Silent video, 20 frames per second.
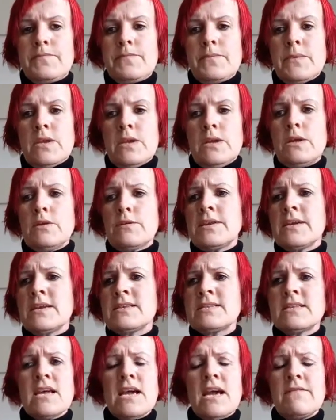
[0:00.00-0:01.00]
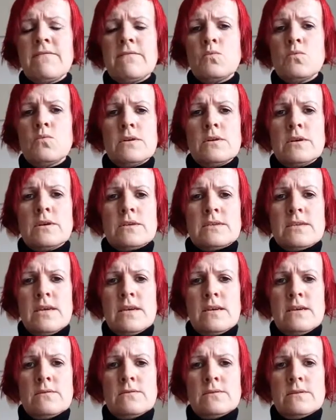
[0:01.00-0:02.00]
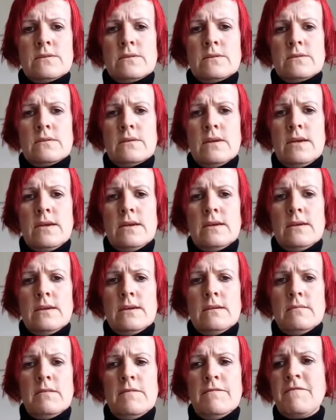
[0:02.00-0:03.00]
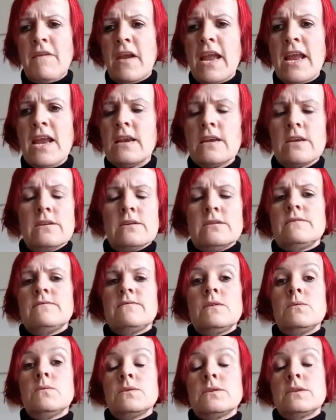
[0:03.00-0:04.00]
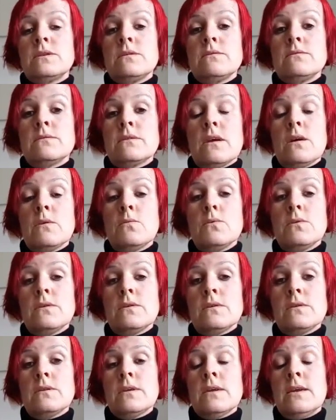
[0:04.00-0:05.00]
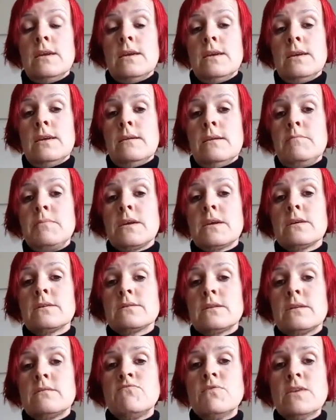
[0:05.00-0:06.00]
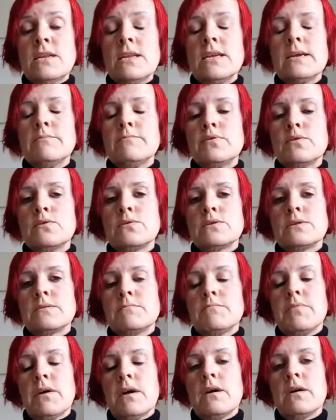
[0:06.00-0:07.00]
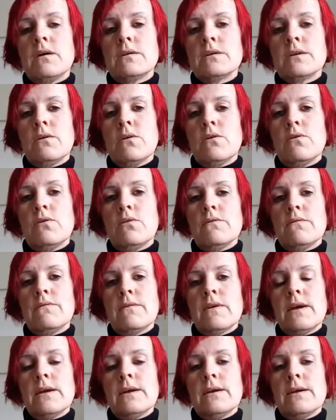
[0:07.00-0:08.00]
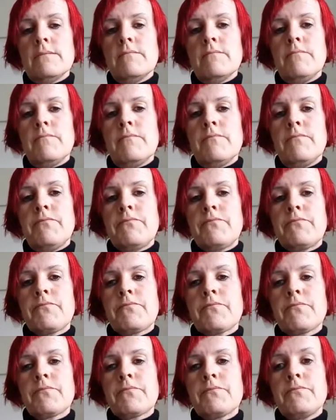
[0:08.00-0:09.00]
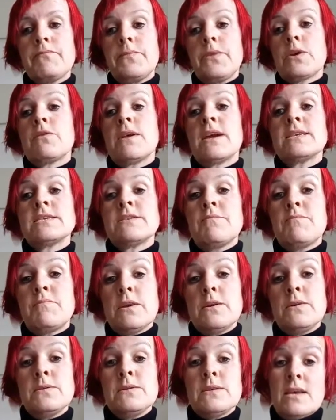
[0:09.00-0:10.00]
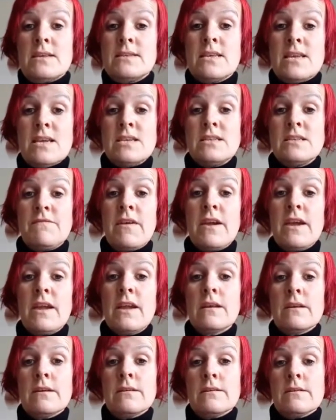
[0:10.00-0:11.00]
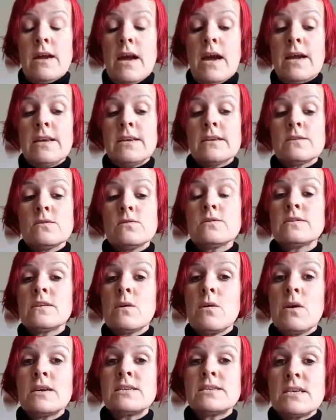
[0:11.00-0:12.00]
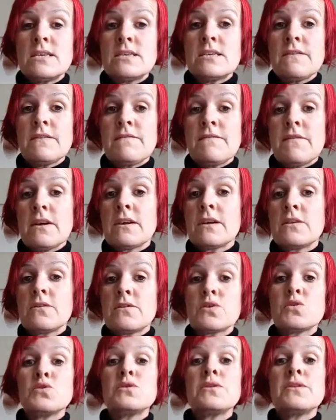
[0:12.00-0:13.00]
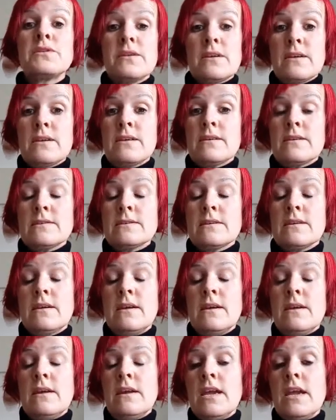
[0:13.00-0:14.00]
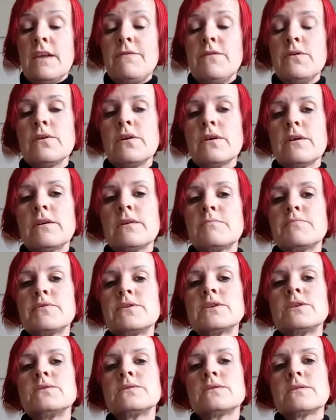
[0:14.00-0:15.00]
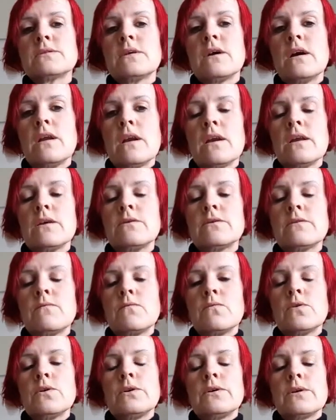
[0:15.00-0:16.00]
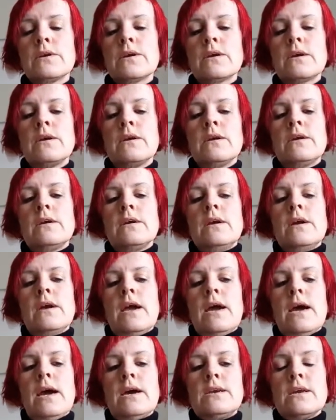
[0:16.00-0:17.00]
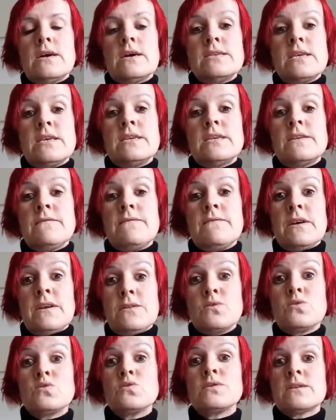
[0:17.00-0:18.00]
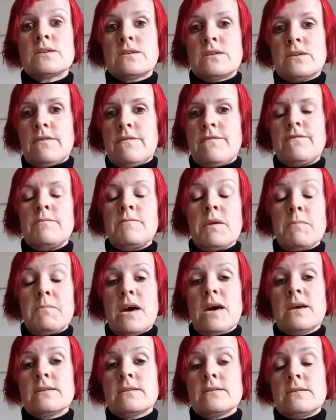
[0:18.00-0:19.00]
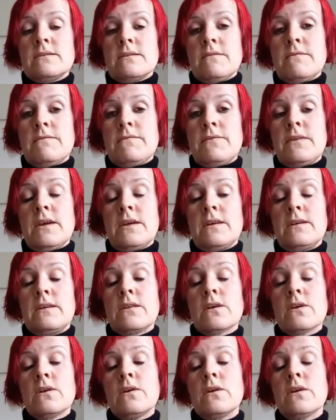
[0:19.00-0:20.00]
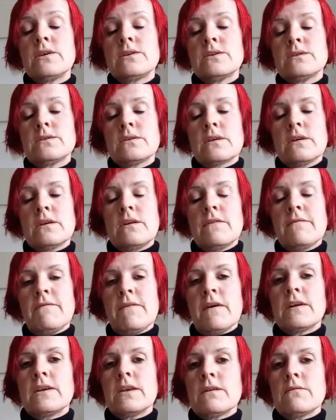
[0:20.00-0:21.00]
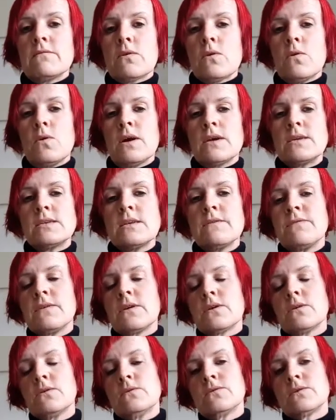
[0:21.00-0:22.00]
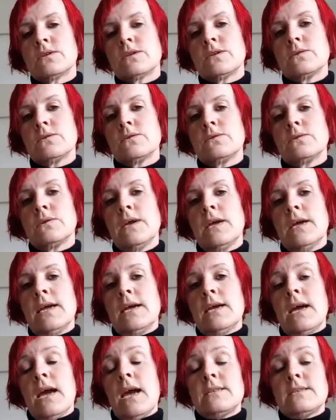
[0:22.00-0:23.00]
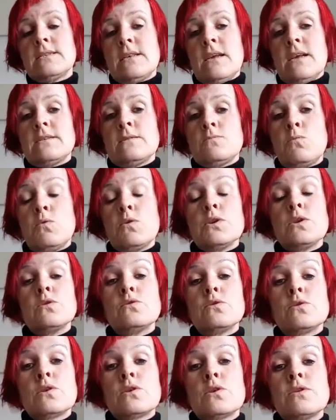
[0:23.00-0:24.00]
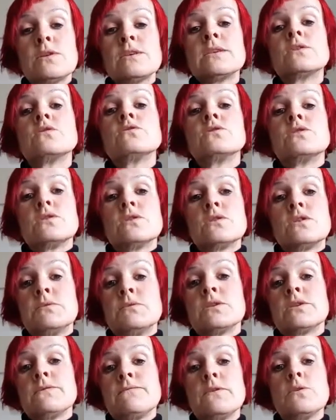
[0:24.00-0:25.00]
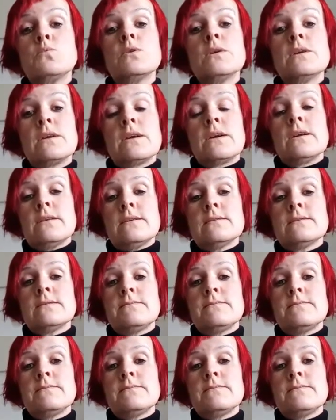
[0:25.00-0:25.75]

you know, things that haven't worked out, failures, if you want to use that word, because a really important part of the creative process is failure, and it's also identifying the good things. If you can't produce a load of work and identify the good stuff from the bad stuff, then the colleges are going to find it quite difficult to assess what your critical judgment of your work is.